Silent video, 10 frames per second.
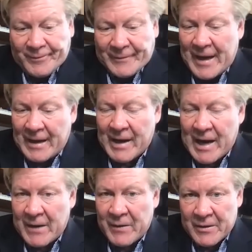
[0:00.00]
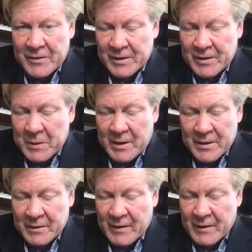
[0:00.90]
lot of it is just because
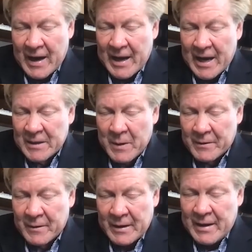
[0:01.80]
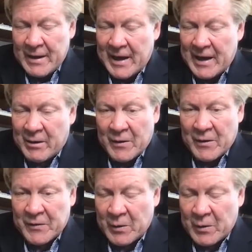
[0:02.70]
of that aspect. And
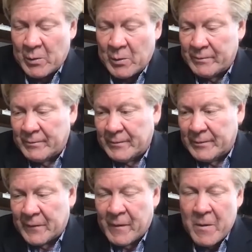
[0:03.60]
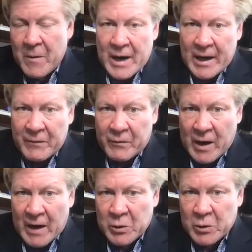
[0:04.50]
also they're afraid they're not going to have
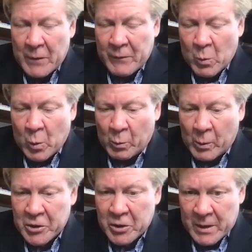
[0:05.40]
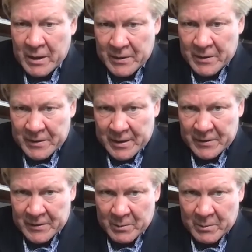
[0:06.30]
drivers. You have a more regimented
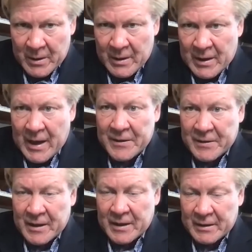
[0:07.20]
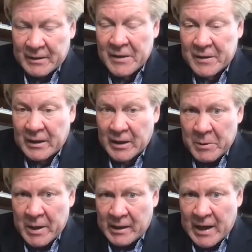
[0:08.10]
system. It's going to
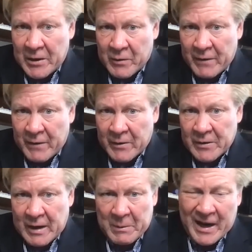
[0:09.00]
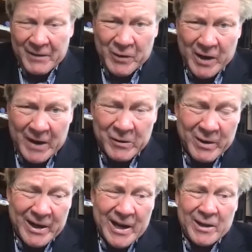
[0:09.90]
eliminate a lot of drivers. I mean, I have drivers
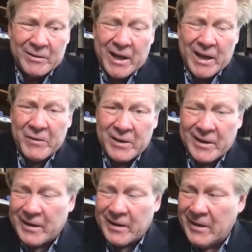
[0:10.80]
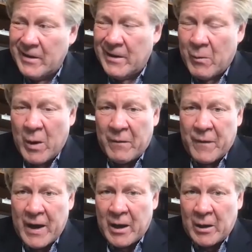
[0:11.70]
right now, David, that we
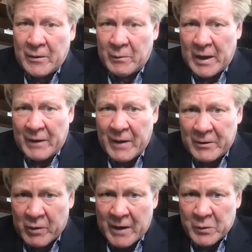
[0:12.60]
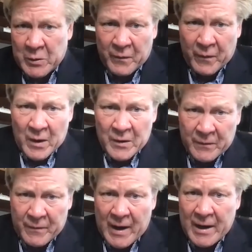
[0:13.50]
failed. I've had drivers who
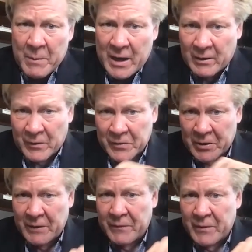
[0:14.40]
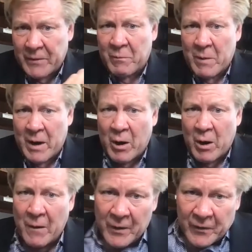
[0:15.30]
falsified a medical certificate from my
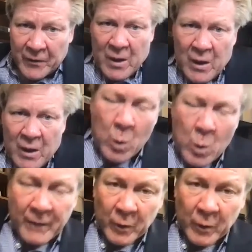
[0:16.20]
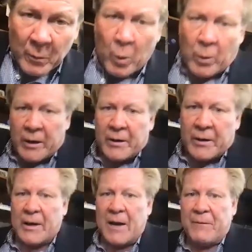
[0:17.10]
office, who I've reported to the
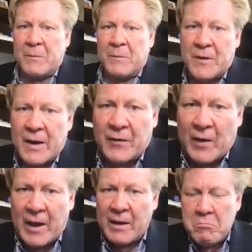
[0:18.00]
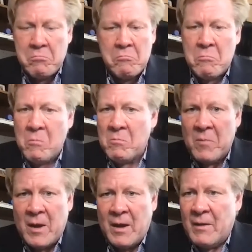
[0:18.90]
FMCSA.
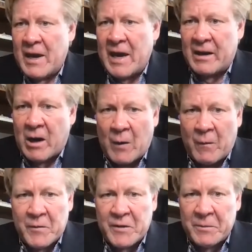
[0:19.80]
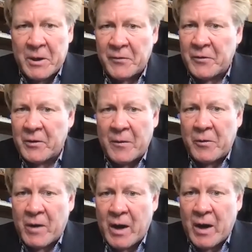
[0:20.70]
They get a car from someone else. They're out there
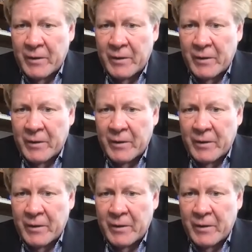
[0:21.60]
driving.